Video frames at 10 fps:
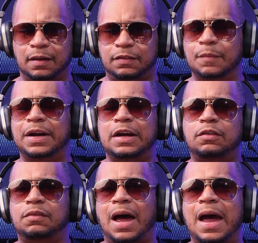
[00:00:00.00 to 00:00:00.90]
and, some of the
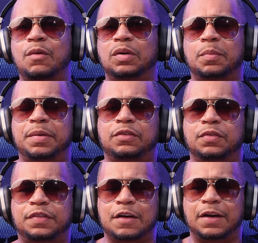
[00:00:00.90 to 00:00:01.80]
issues I had with the
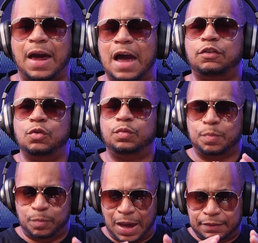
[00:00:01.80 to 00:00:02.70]
Pixel 7 as you
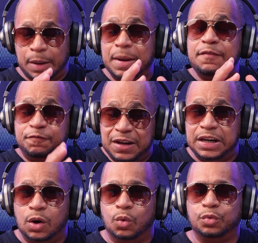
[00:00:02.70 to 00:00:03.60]
as I made
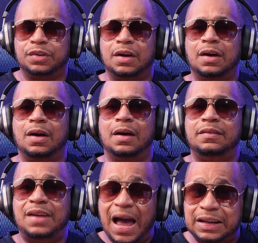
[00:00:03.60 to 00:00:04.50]
videos
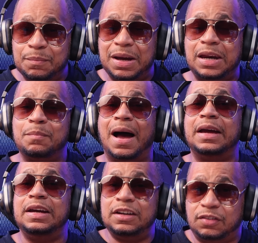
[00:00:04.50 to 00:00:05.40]
documenting my
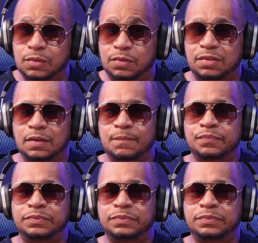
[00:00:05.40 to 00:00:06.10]
issues